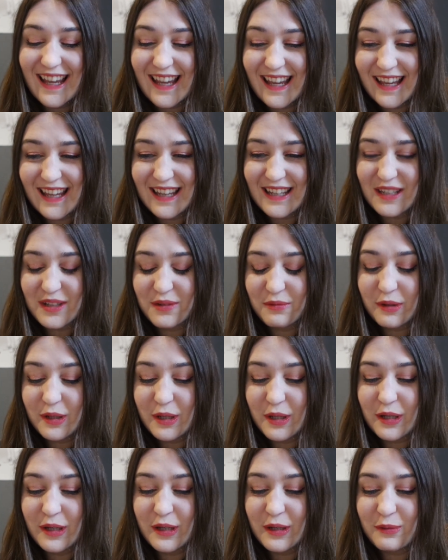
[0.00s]
And
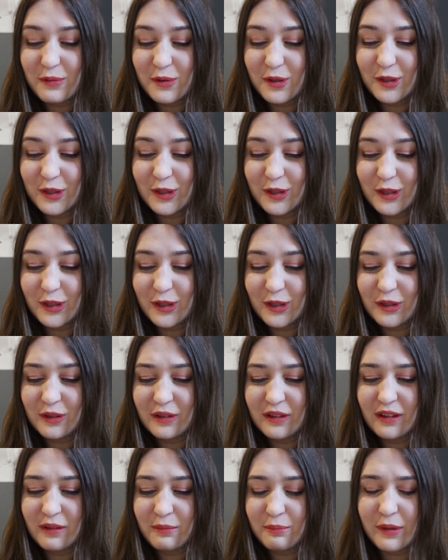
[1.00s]
we
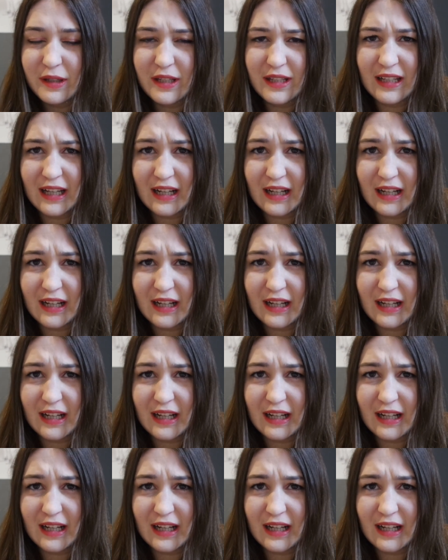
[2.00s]
will be